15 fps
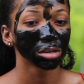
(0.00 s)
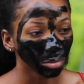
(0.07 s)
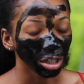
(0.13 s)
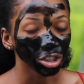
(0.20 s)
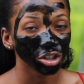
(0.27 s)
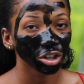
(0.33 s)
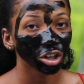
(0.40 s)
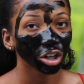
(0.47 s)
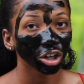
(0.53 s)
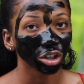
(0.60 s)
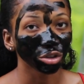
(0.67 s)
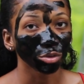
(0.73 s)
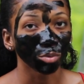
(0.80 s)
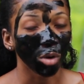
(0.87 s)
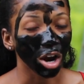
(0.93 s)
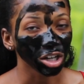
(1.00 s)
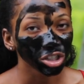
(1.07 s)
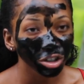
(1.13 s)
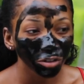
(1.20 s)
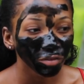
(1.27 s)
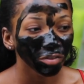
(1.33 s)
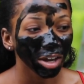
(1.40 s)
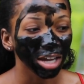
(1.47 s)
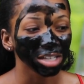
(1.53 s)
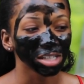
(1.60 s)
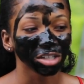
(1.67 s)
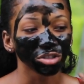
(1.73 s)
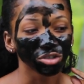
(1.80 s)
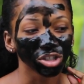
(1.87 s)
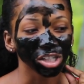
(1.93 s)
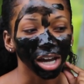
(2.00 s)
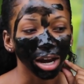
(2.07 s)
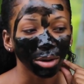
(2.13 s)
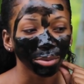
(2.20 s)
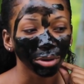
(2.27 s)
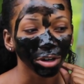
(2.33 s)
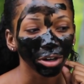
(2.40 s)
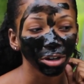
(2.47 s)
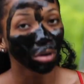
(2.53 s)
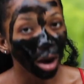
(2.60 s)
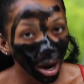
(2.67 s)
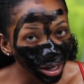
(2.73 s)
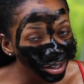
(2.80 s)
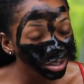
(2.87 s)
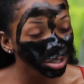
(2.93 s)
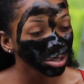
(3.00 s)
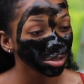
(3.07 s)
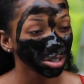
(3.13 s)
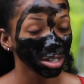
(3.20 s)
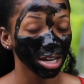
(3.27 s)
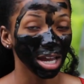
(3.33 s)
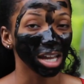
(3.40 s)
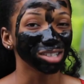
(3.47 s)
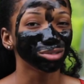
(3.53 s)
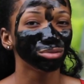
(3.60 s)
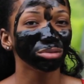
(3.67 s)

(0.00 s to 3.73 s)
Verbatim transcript: Make sure you wash your face and you shower prior to the date.